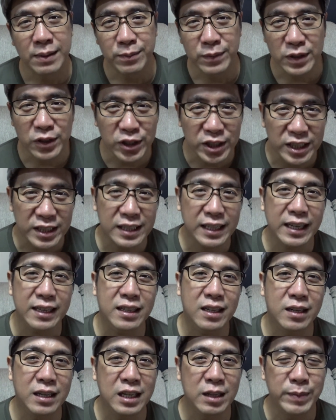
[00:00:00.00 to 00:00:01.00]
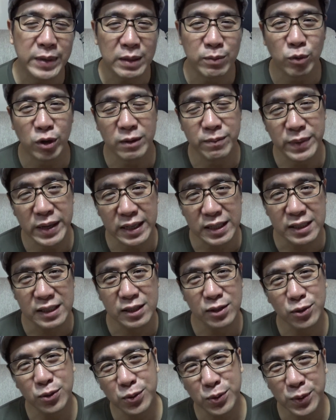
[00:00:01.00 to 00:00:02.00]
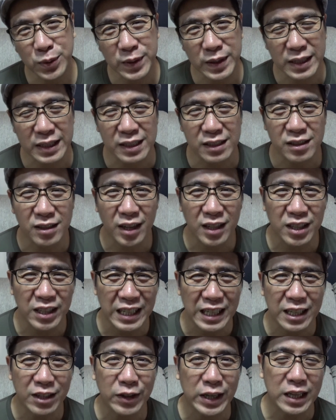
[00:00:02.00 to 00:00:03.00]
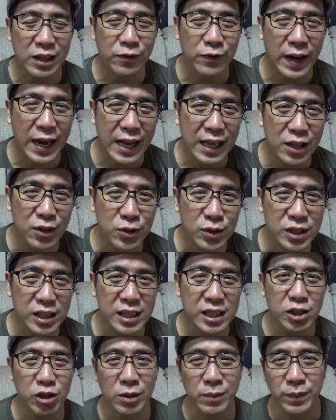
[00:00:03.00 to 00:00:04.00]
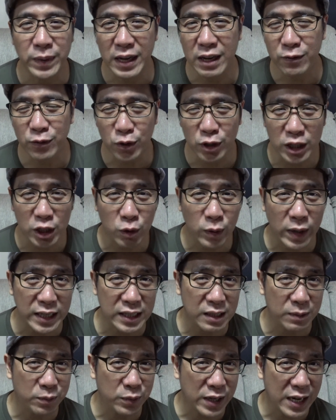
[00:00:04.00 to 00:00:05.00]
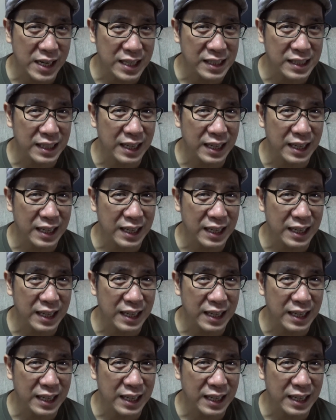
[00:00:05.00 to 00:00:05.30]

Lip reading: You just get a little bit more bass, so it's not really great value since you're paying for twice the price,